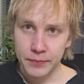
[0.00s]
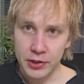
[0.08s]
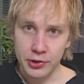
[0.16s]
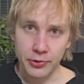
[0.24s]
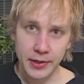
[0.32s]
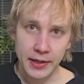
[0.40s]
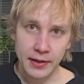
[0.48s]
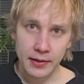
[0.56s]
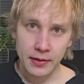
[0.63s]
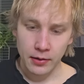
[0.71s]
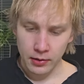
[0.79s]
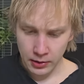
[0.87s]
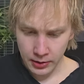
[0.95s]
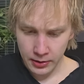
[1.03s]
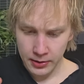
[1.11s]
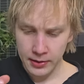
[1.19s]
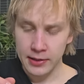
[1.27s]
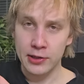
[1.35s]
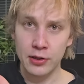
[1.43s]
Sorry, I got a call.
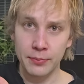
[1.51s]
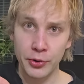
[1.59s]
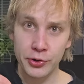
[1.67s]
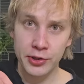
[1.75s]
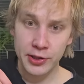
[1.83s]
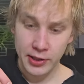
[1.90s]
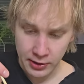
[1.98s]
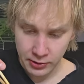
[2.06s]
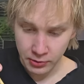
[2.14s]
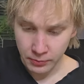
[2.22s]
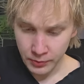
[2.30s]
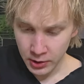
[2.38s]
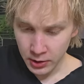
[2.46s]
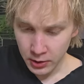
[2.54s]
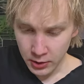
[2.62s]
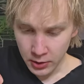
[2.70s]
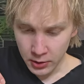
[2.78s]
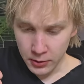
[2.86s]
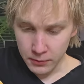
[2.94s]
It's an emergency, so
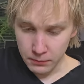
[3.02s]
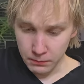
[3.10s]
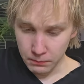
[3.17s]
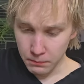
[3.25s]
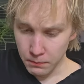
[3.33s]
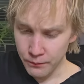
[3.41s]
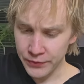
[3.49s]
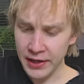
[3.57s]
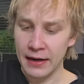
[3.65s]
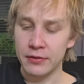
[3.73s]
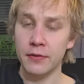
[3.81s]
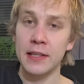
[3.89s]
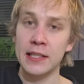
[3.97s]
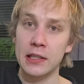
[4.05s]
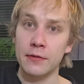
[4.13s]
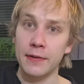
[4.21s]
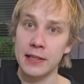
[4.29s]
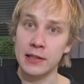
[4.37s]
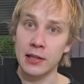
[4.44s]
I have to finish this
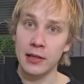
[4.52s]
fast.